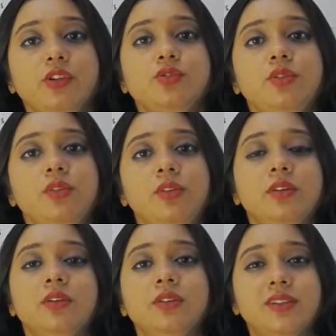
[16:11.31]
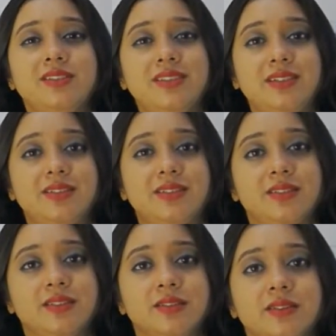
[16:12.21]
to the seeds.
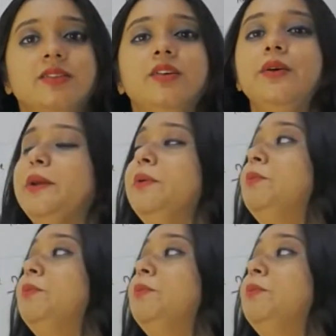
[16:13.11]
Okay.